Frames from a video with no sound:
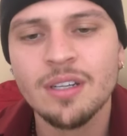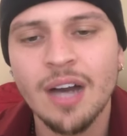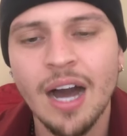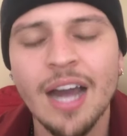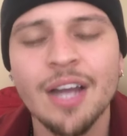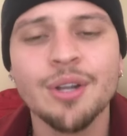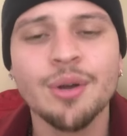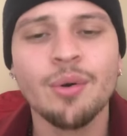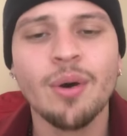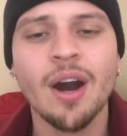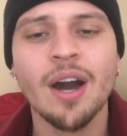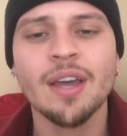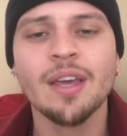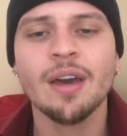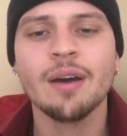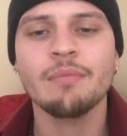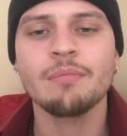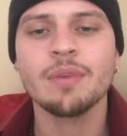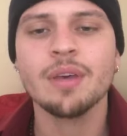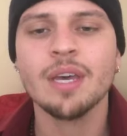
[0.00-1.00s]
I know I
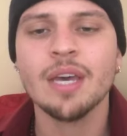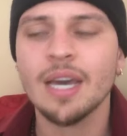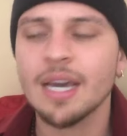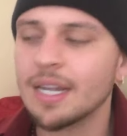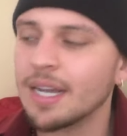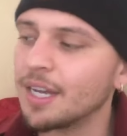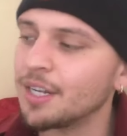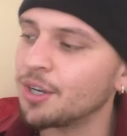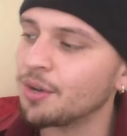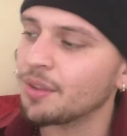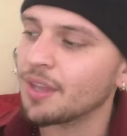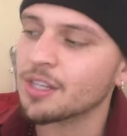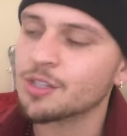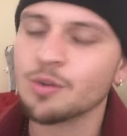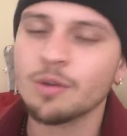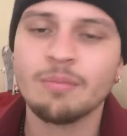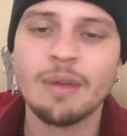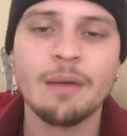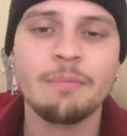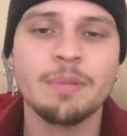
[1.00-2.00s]
am. And I know that's
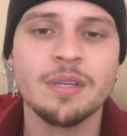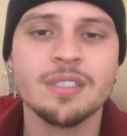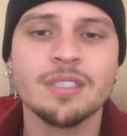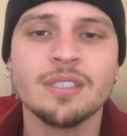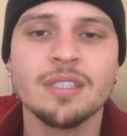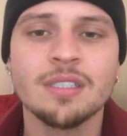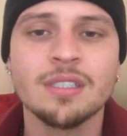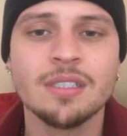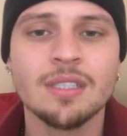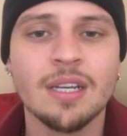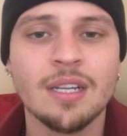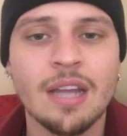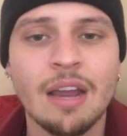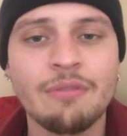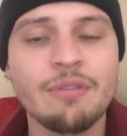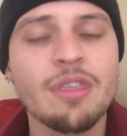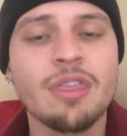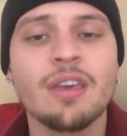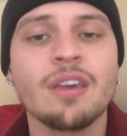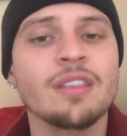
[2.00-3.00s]
what my business and
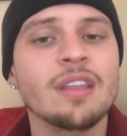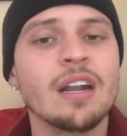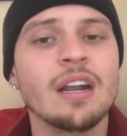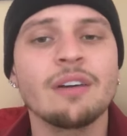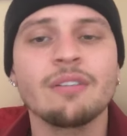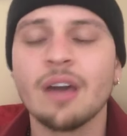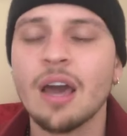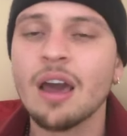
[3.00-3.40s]
everything that I've